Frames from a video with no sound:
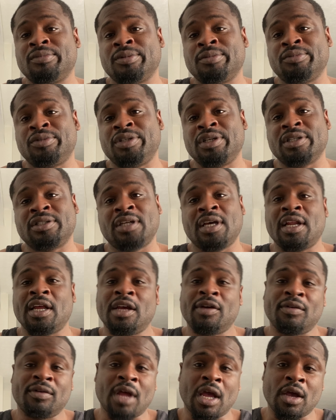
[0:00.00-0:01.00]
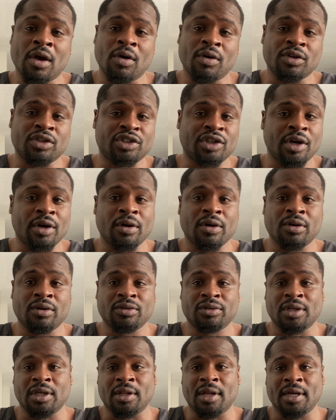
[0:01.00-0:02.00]
them chicks say they they go to church,
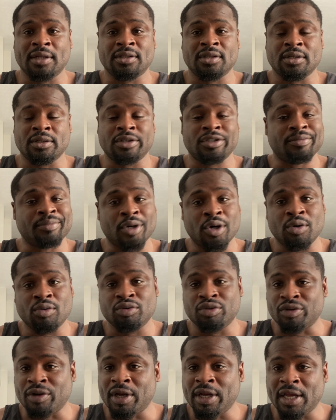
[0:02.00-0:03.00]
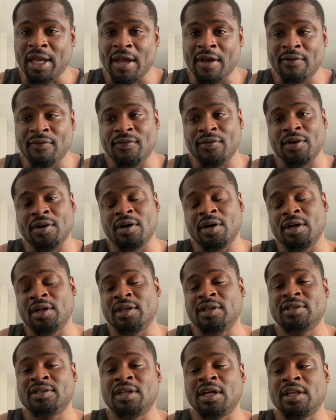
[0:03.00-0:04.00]
they like to smoke, drink, have fun,
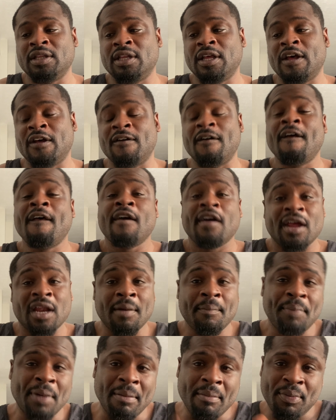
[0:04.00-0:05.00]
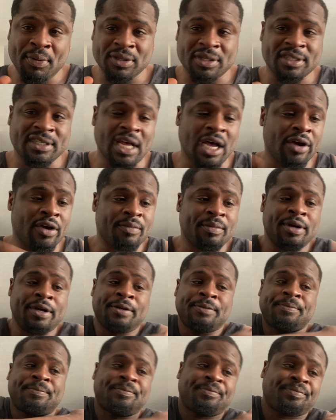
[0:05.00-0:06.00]
this, that, that. And I'm, I'm gonna put this out here, man,
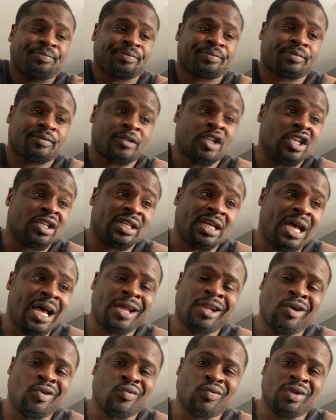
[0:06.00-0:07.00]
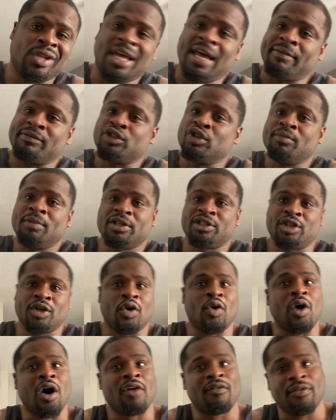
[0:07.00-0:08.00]
because I don't really have too much to go
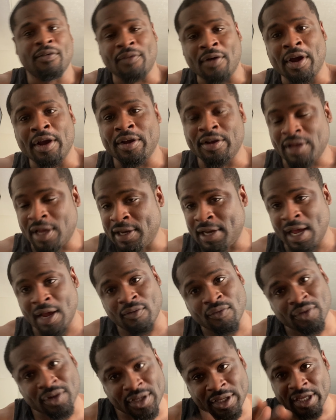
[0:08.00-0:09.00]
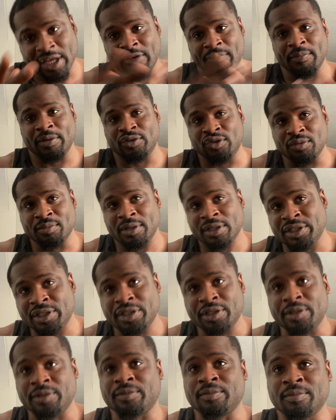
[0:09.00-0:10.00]
off of right here. Y'all not really giving me too much
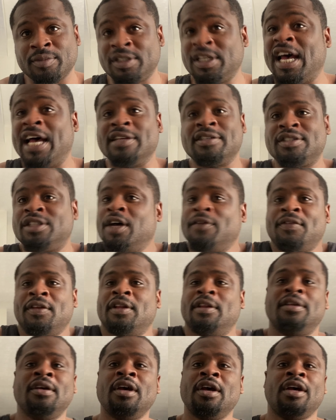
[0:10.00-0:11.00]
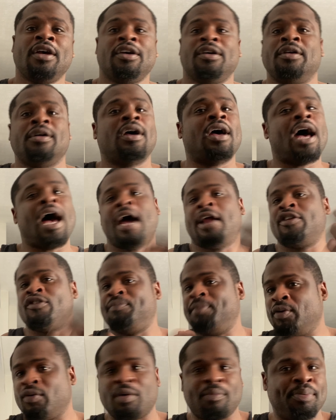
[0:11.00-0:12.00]
here, besides stuff that I just
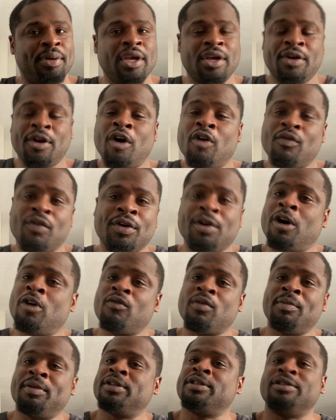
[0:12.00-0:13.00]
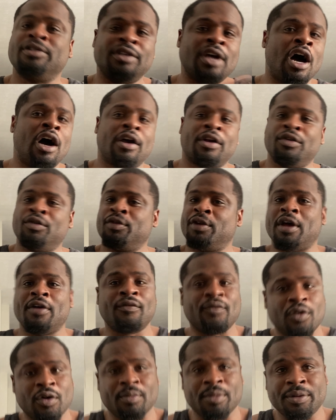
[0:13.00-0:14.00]
be repeating over and over. But y'all can do that
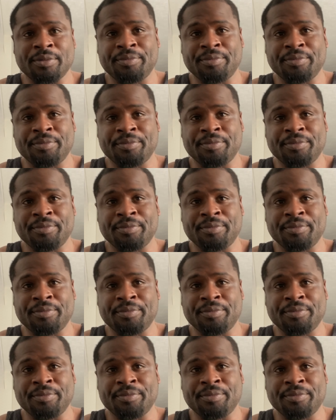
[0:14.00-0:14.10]
for me.